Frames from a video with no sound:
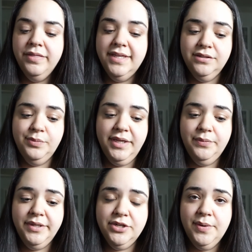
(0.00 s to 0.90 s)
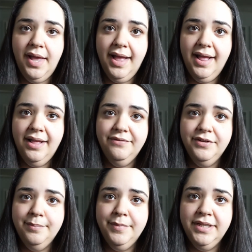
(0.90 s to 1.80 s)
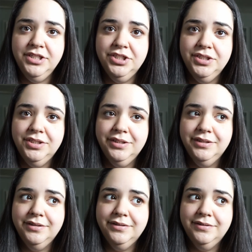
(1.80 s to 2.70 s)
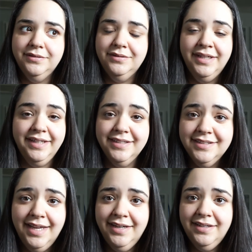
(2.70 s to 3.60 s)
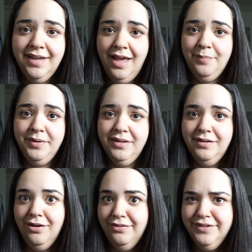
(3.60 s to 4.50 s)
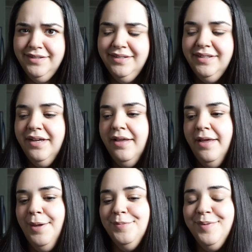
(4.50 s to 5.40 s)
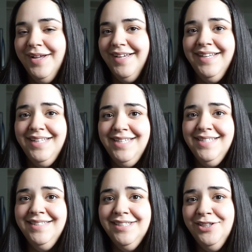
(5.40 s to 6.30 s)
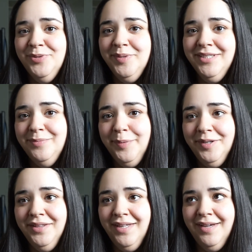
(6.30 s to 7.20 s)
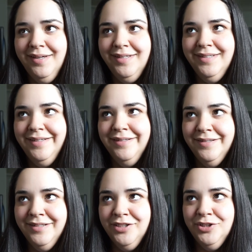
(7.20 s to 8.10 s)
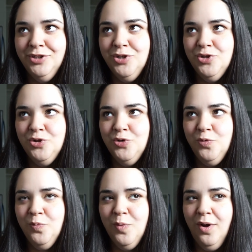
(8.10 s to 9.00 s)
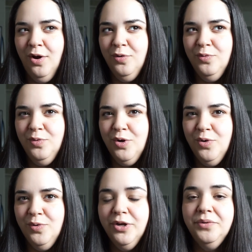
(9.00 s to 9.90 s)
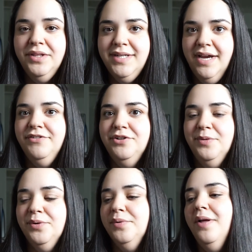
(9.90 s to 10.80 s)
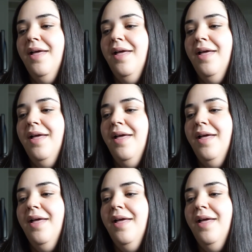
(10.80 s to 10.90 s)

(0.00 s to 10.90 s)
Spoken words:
This week we don't have much like exciting happening, obviously, but it is Luna's birthday tomorrow. No, the day after tomorrow.